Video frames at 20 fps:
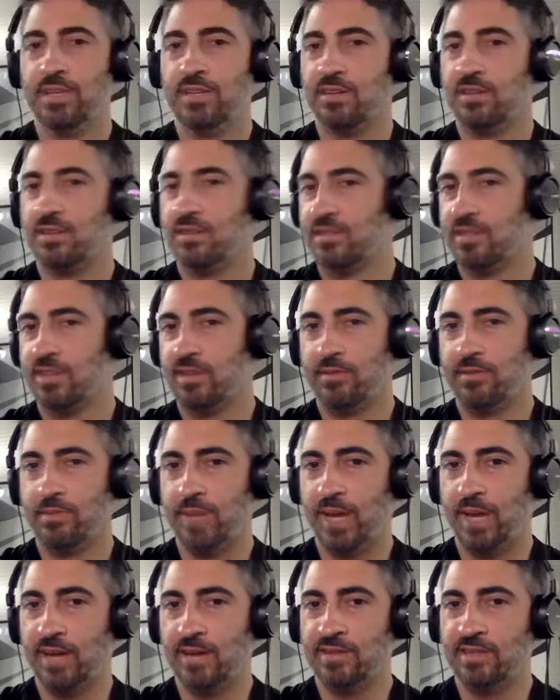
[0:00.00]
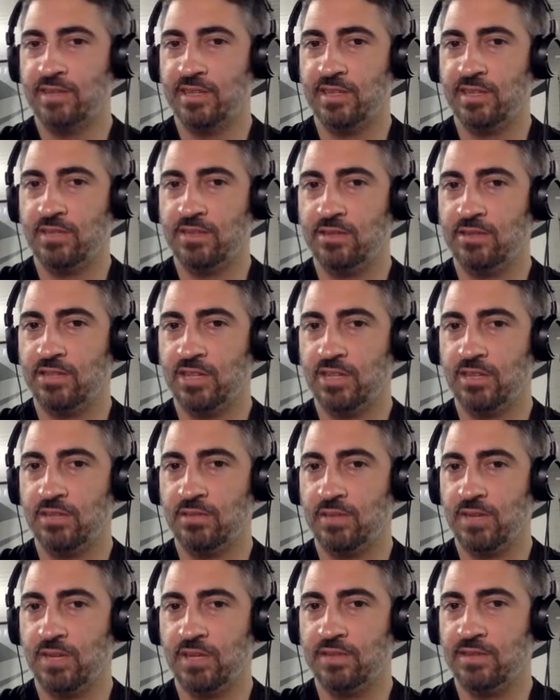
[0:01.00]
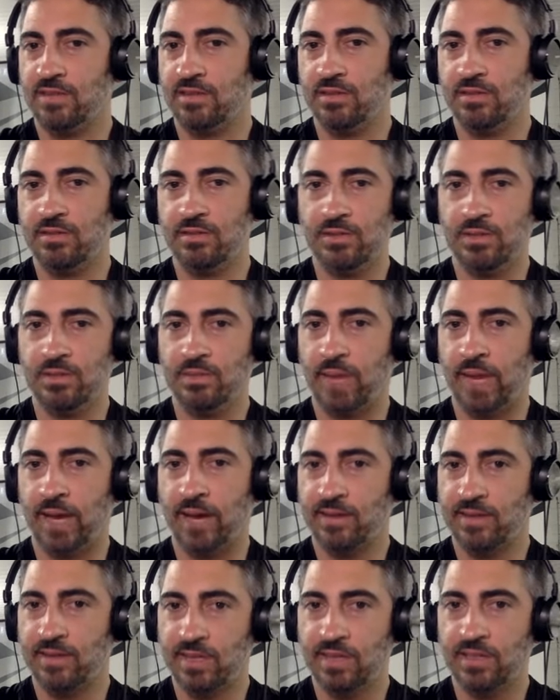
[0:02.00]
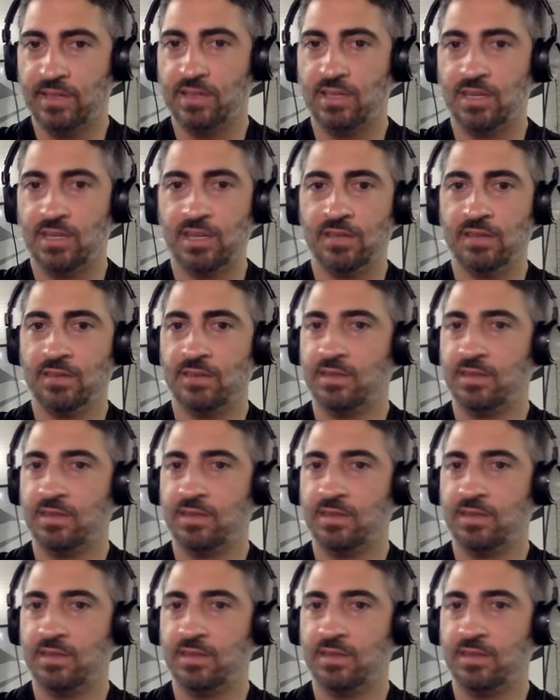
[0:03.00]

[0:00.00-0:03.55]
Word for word: be good because you'll have a backslide at your trailer, right? So you backslide at the trailer.